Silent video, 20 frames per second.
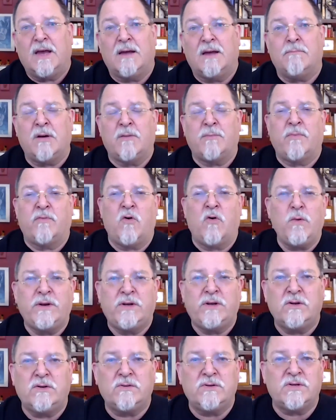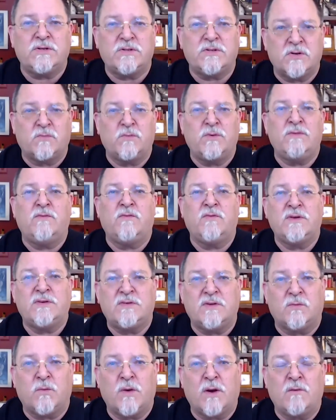But before we do, just to
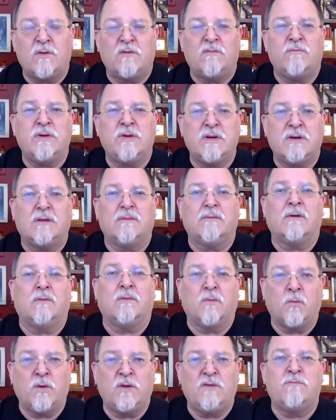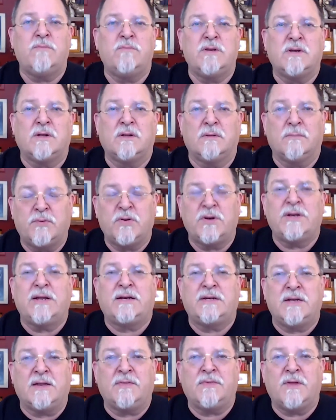revisit where we've been
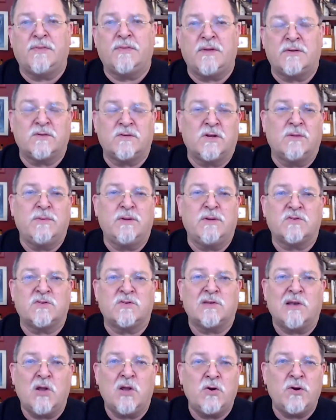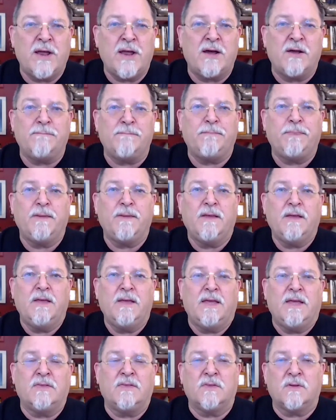predicting that there's going to be a slowdown
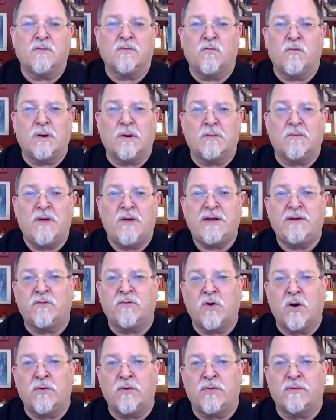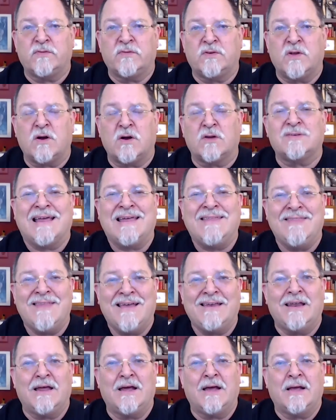in the rate of growth of stocks and
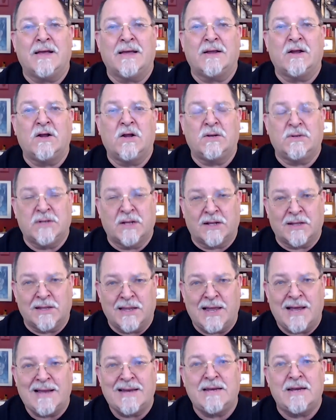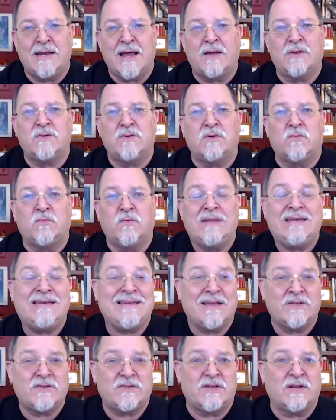then a decline down to
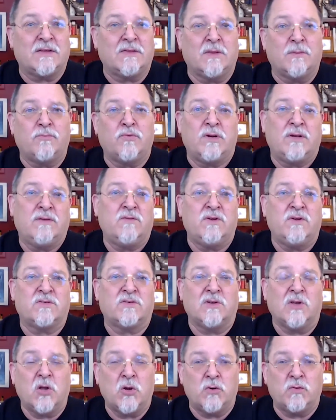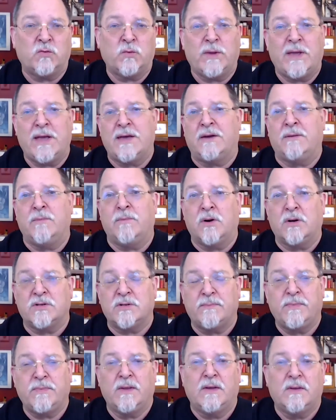retesting the previous lows we had in
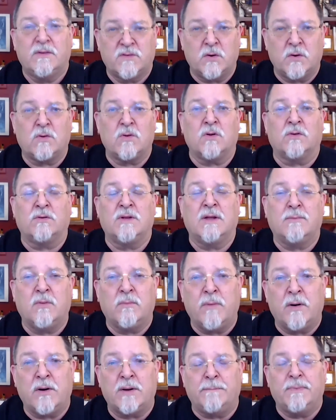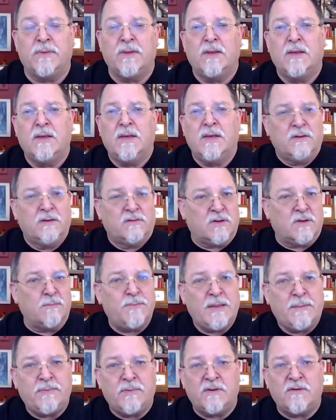March, so-called double bottom. Some
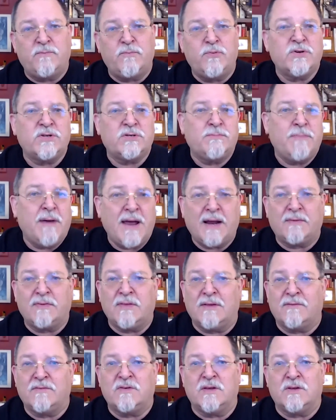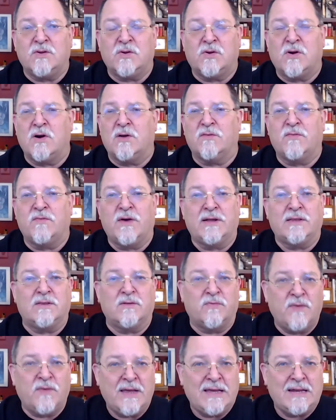people have pushed back. They've said you can't fight
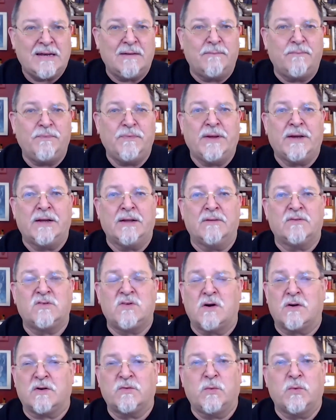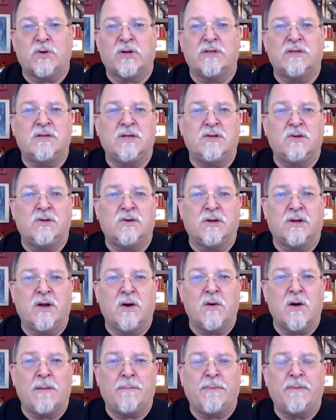the Fed. Stocks will continue to
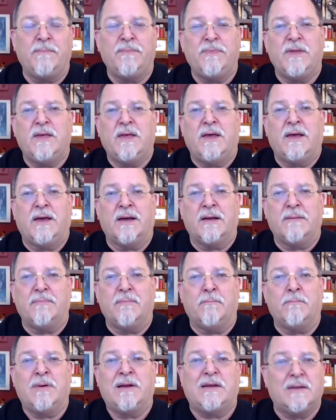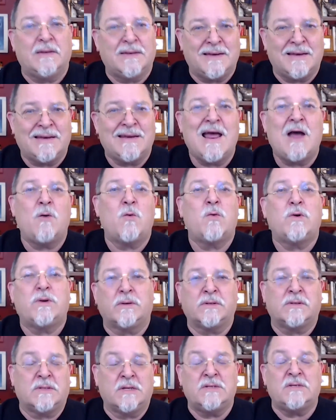go up. But now
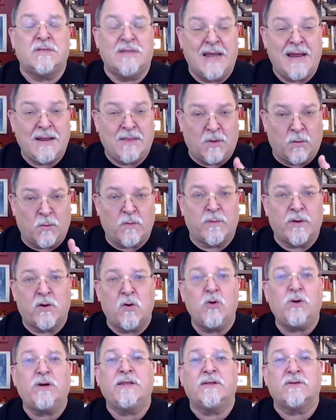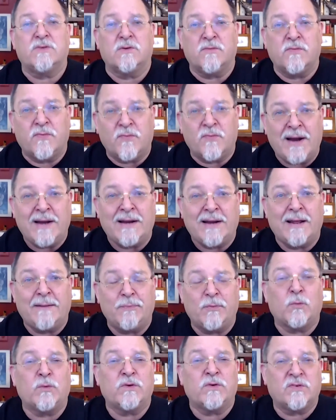this day that we're recording this on Friday,
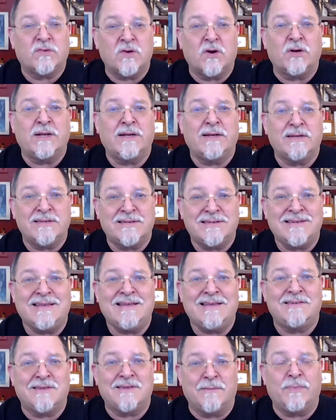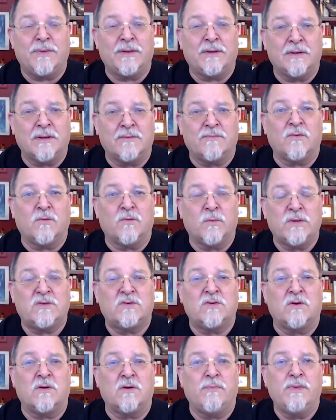we're starting to see something different. We
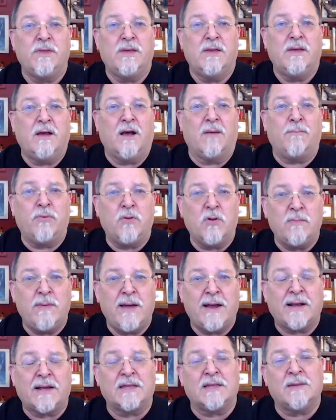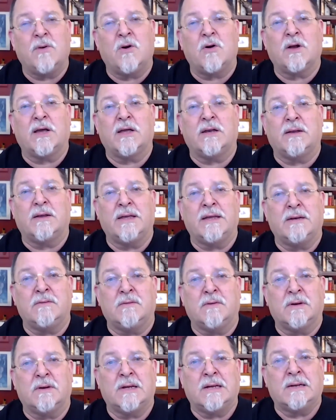saw a pullback in the market
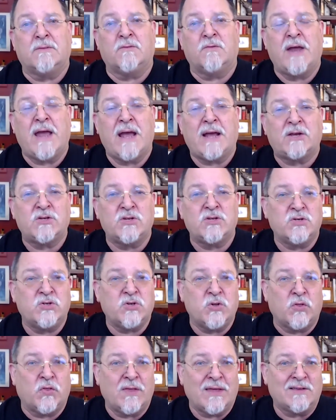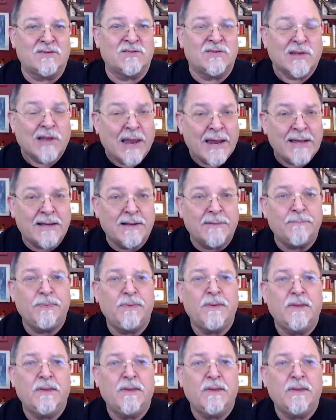in reaction to things like